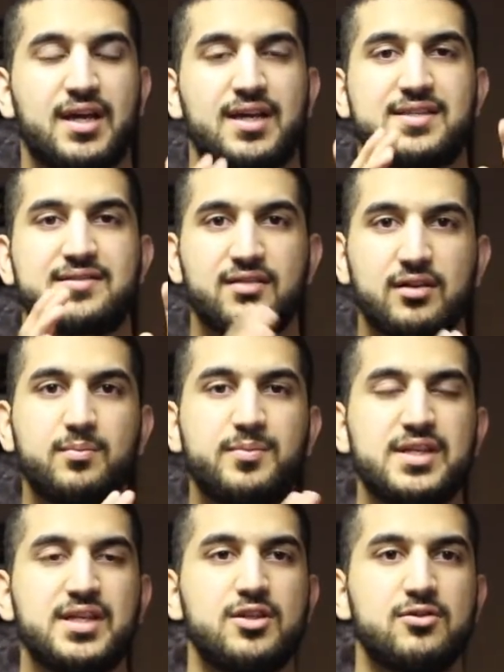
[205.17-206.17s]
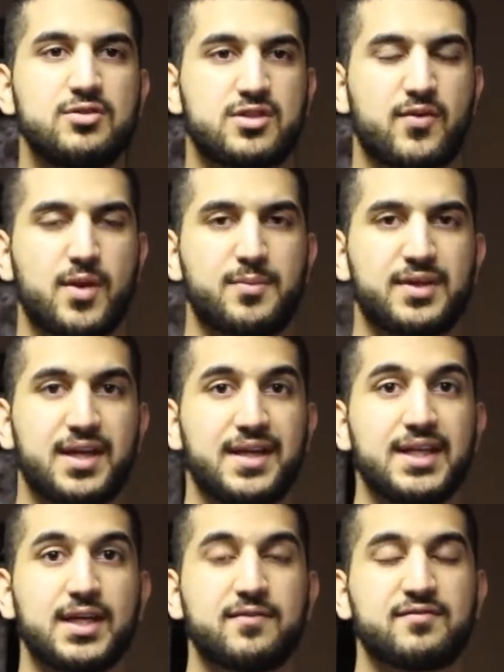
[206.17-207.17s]
is still being used from the
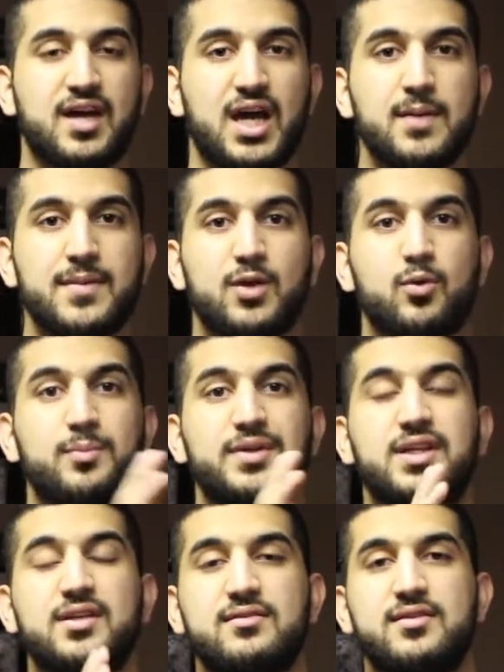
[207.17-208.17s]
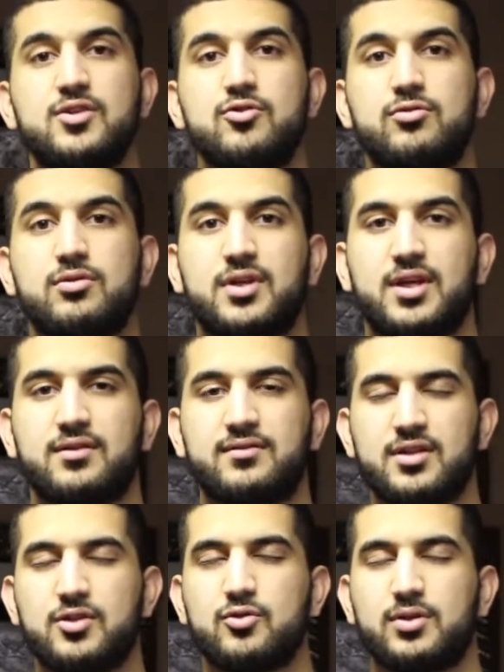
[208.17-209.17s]
beginning of time, and will be
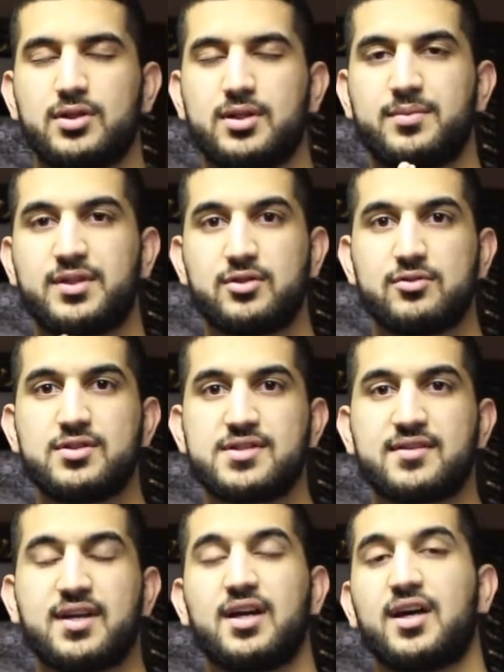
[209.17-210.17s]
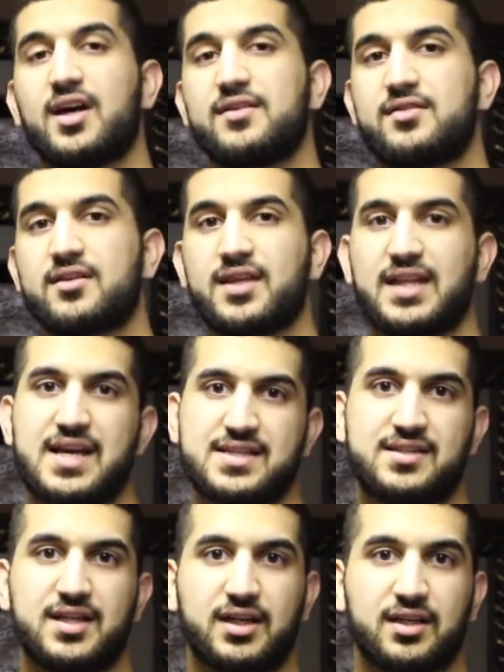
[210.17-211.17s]
continually be used until the
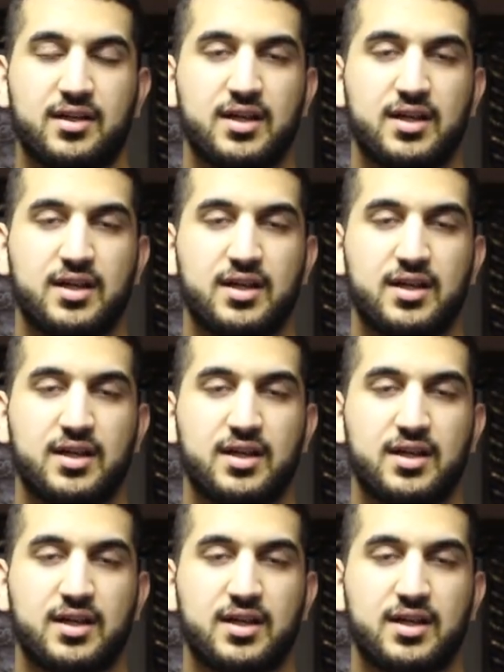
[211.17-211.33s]
last day.